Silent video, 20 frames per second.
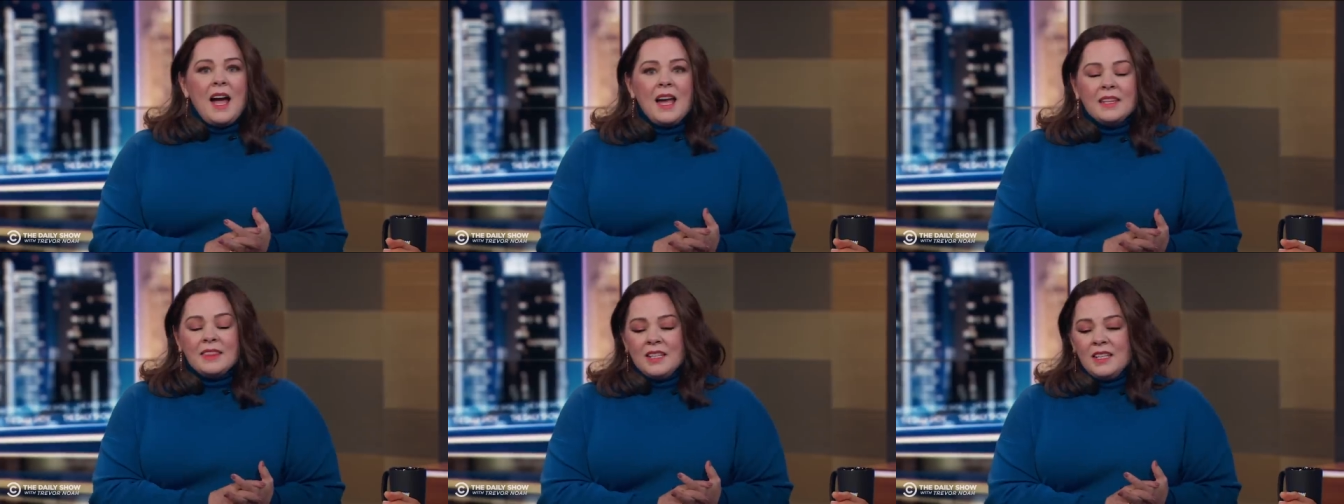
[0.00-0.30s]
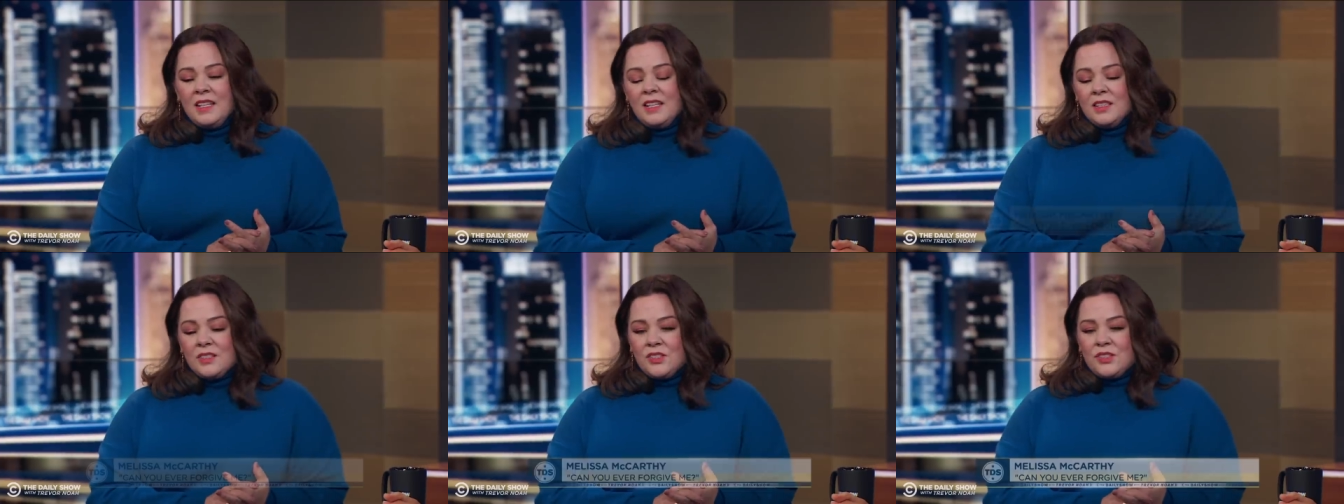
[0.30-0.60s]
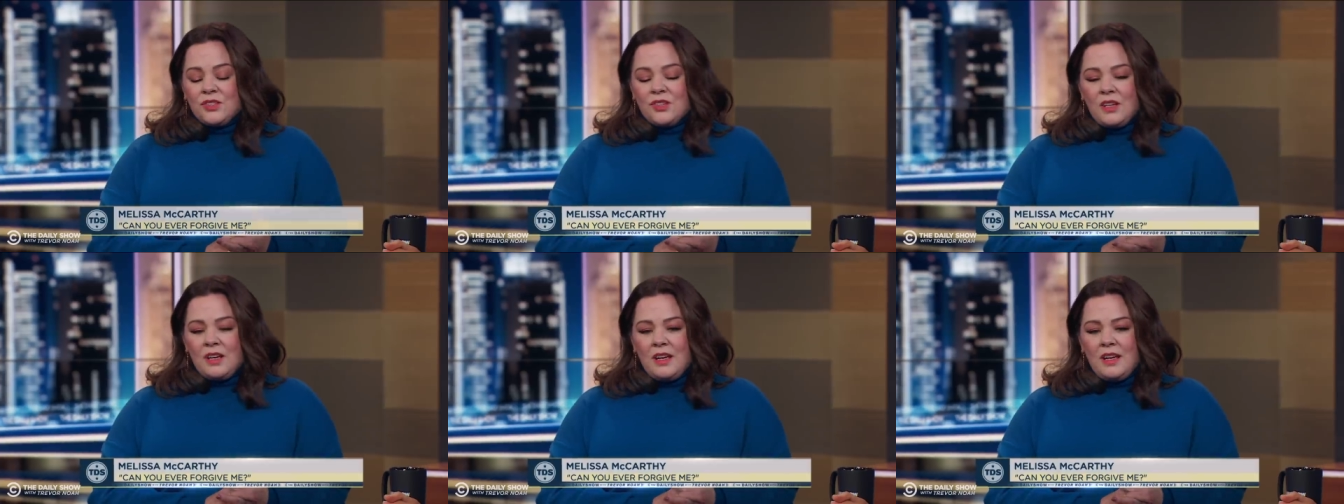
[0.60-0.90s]
I think
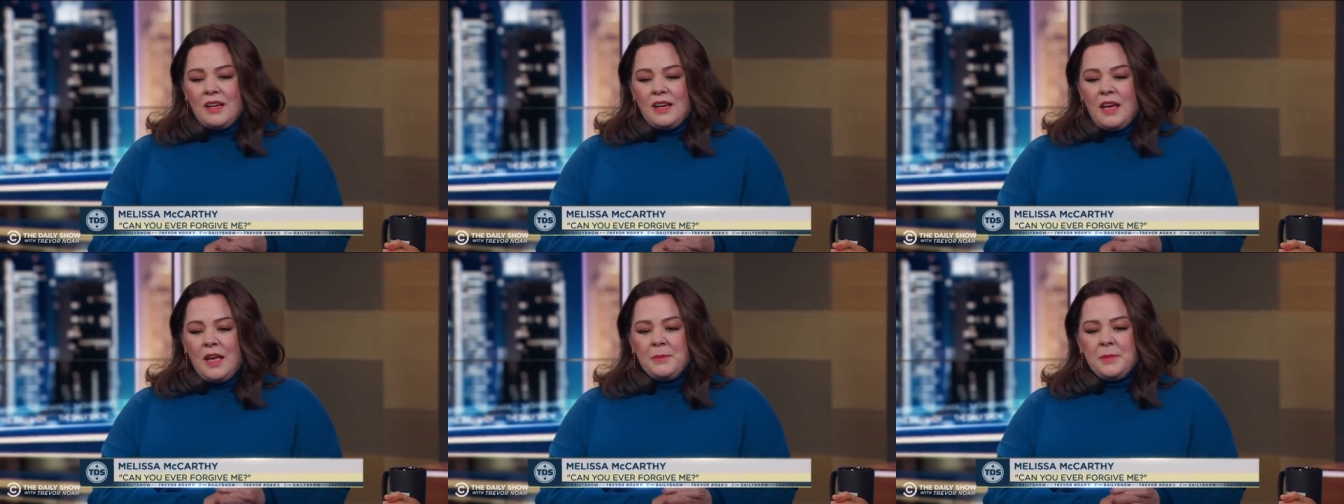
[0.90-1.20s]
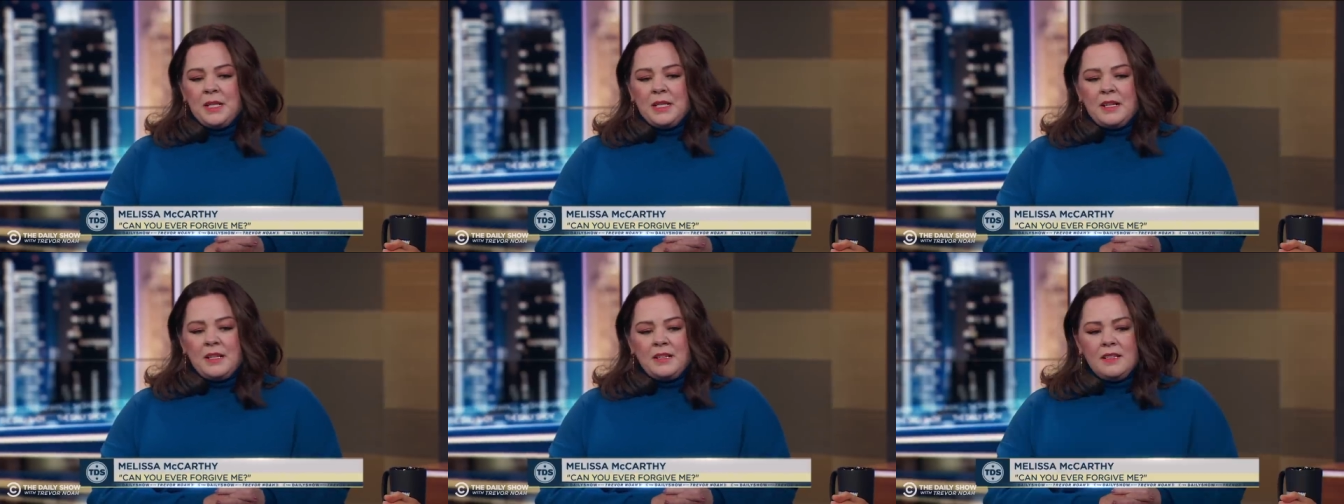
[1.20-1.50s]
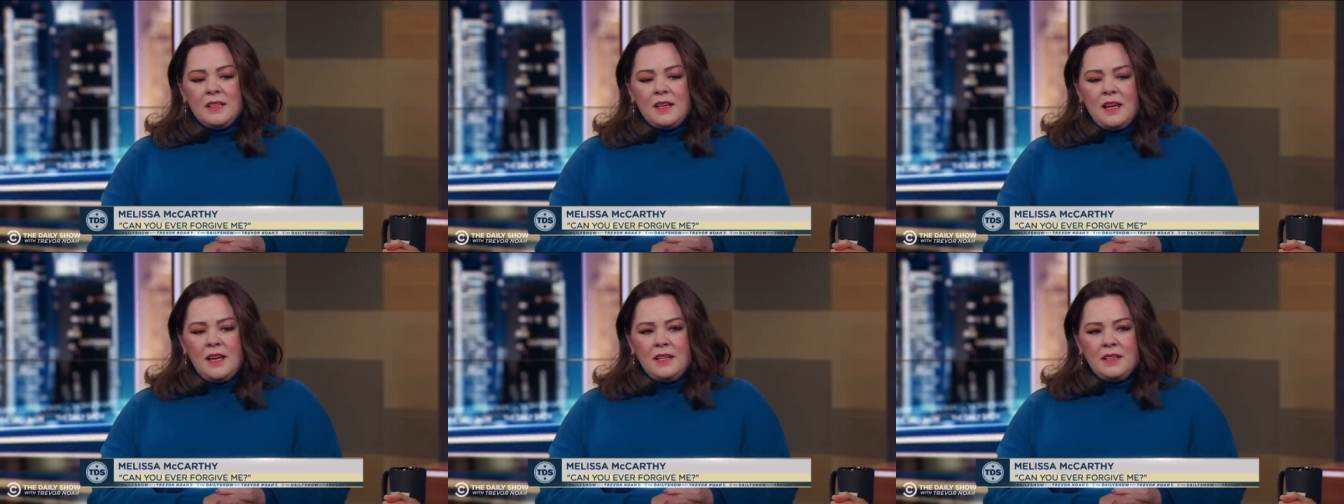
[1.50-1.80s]
it's, I mean,
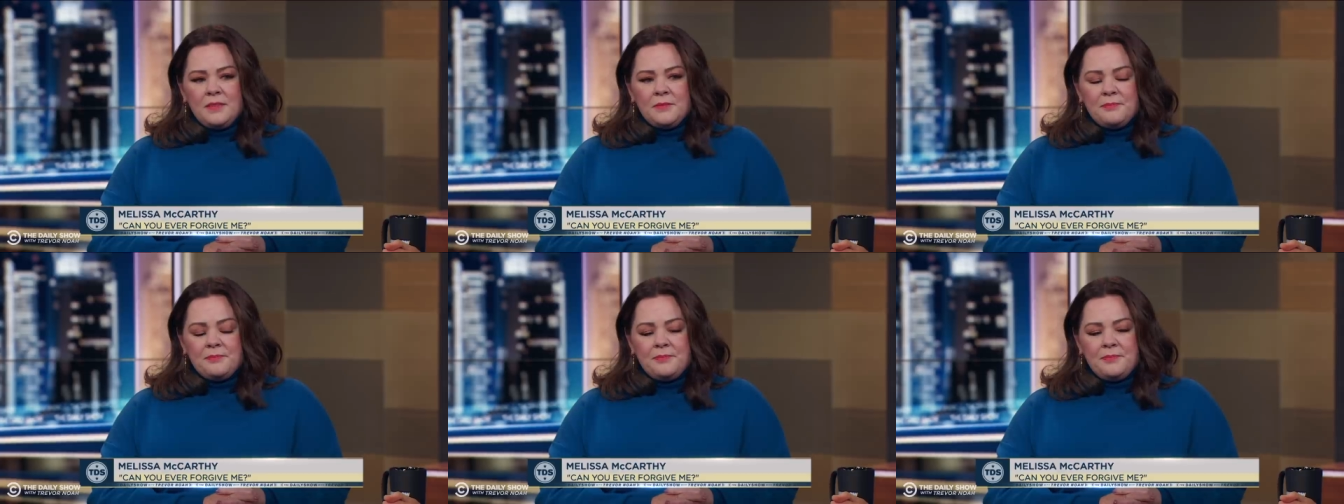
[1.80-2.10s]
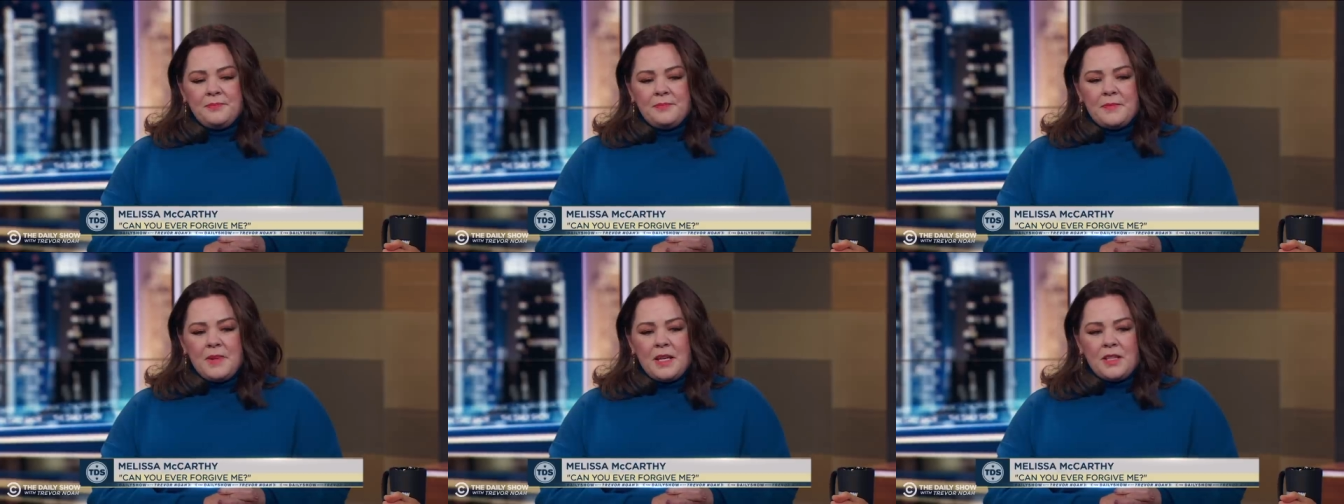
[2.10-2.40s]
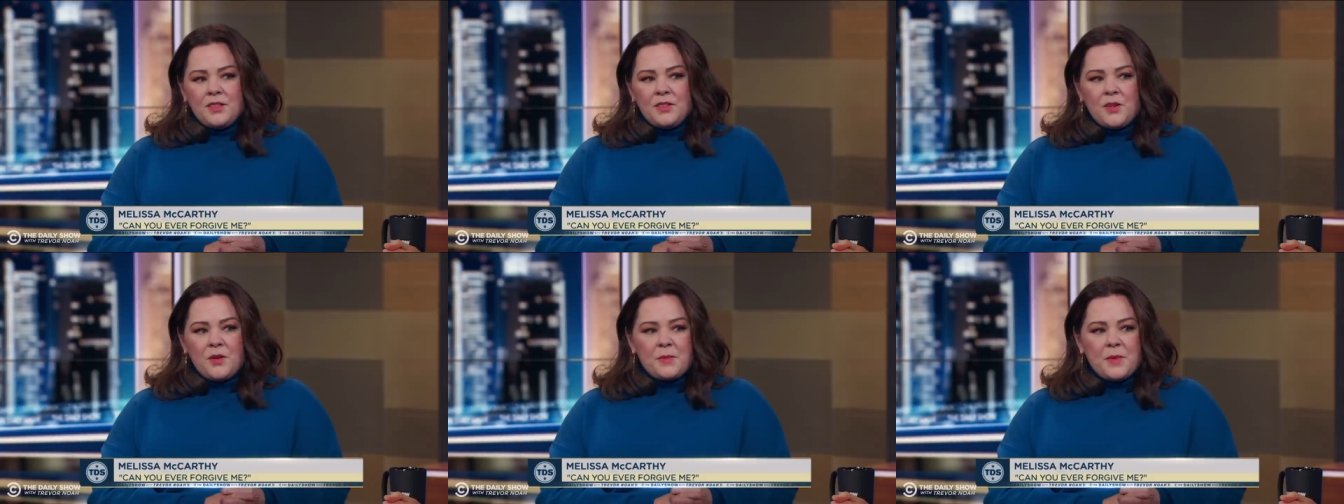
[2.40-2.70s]
I, I, I
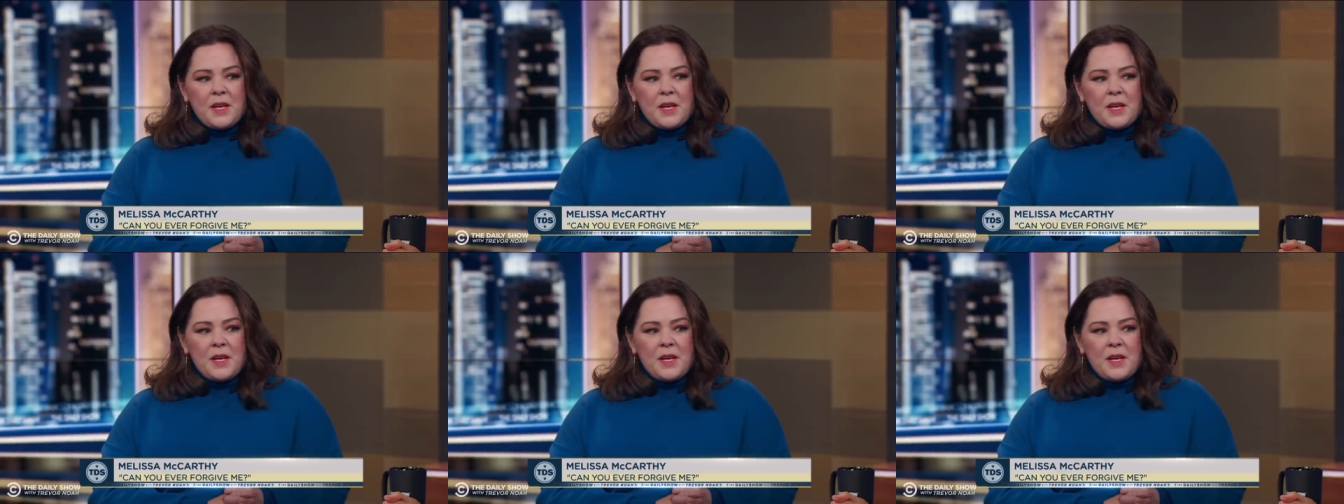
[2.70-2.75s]
don't know.